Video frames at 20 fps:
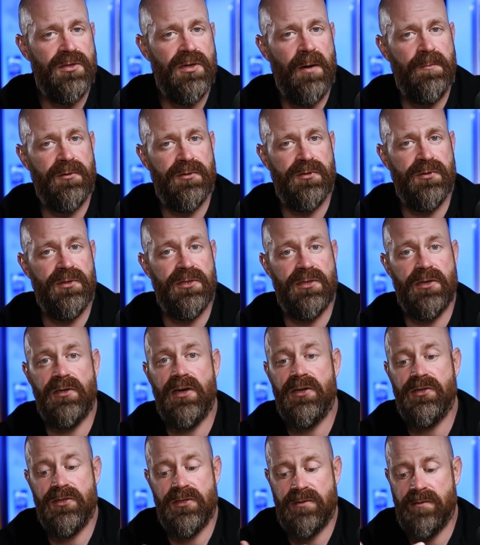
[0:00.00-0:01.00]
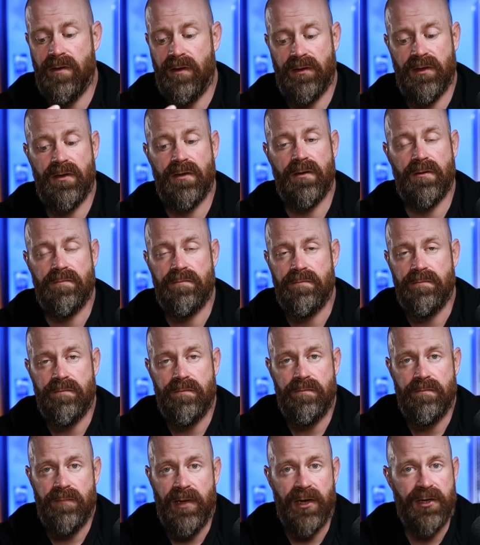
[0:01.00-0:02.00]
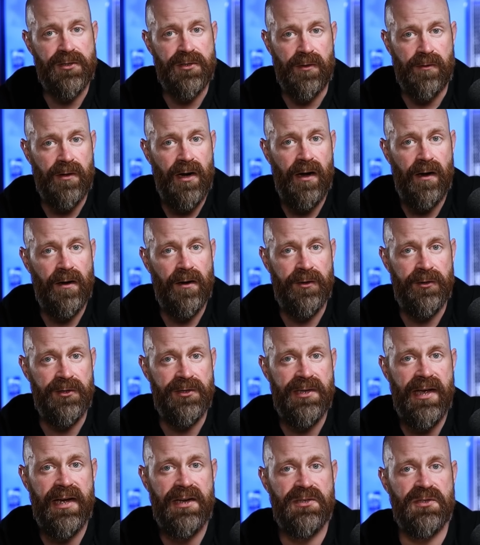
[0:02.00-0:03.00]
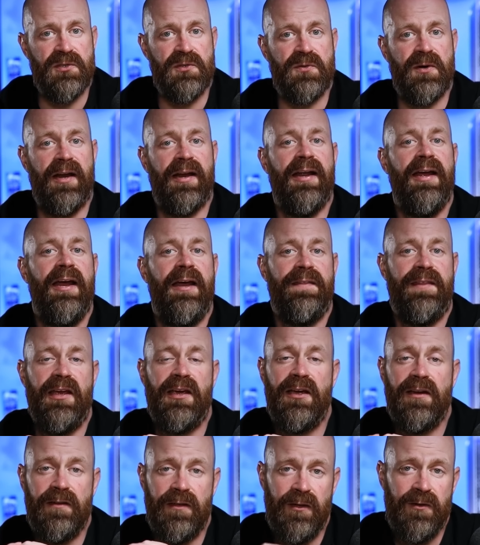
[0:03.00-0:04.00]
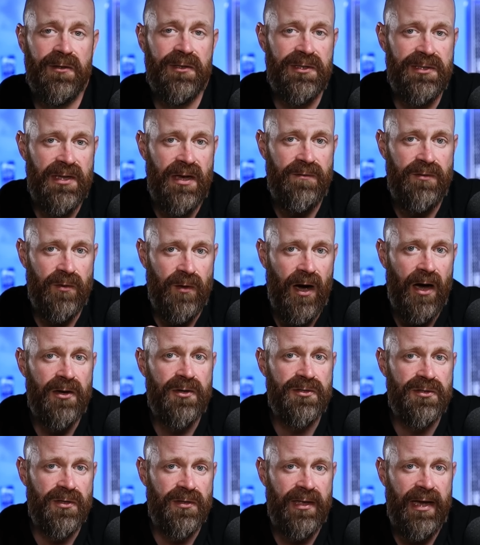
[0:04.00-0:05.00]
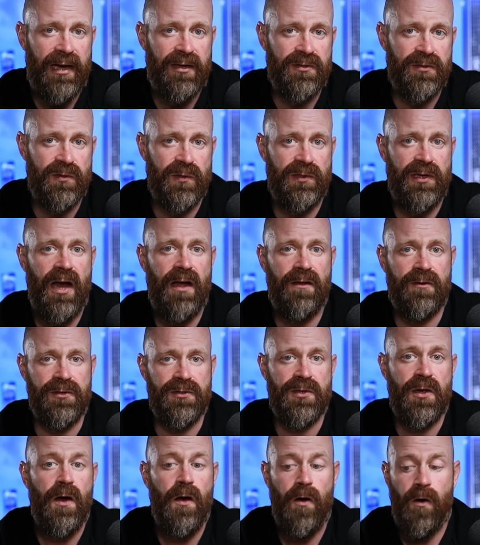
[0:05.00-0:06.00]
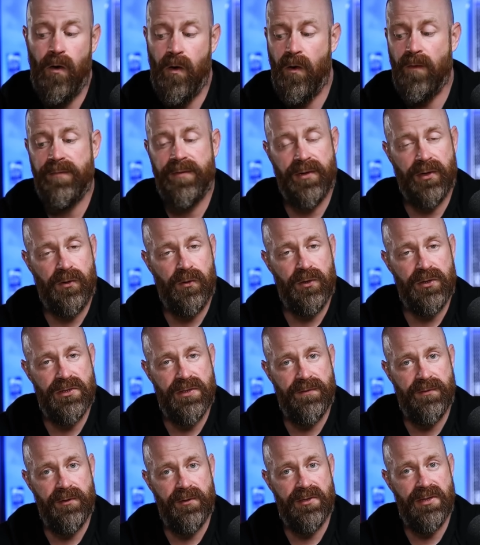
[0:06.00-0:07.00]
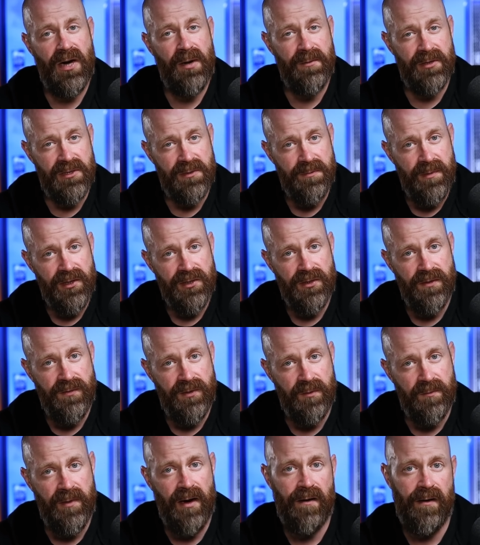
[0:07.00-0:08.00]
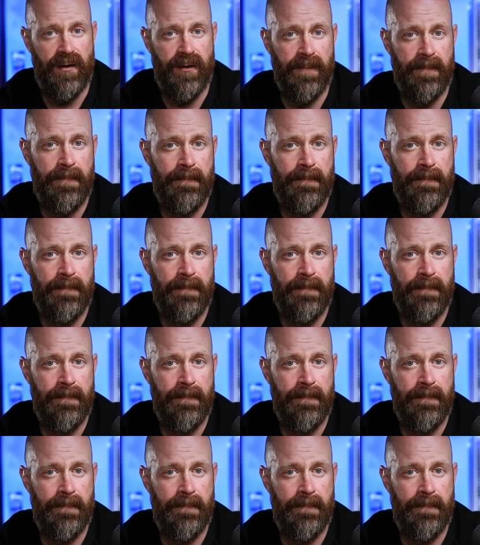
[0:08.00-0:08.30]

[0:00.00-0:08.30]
opportunities, they're not just a little extra credit on your taxes, right? They could literally save you hundreds of thousands of dollars over the course of your retirement, especially if you're married.